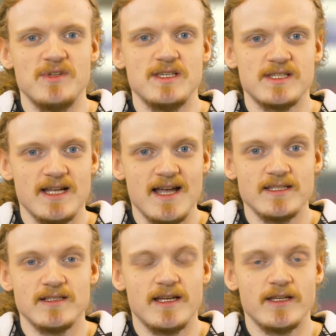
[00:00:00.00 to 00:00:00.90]
He
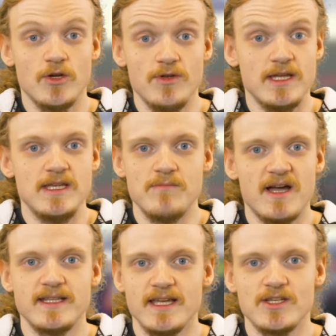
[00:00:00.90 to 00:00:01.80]
started like, oh yeah, he
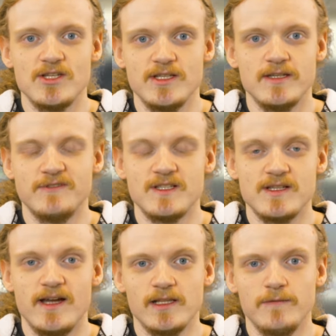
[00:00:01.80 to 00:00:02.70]
might actually give this
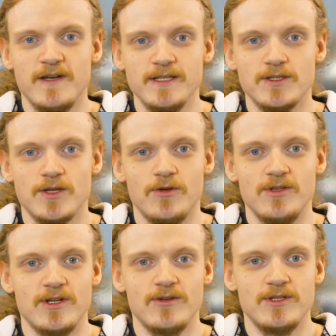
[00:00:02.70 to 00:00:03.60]
title fight a go,
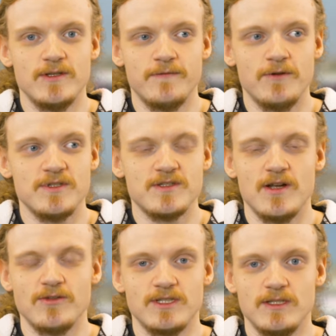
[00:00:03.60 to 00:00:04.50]
you know, in the first round.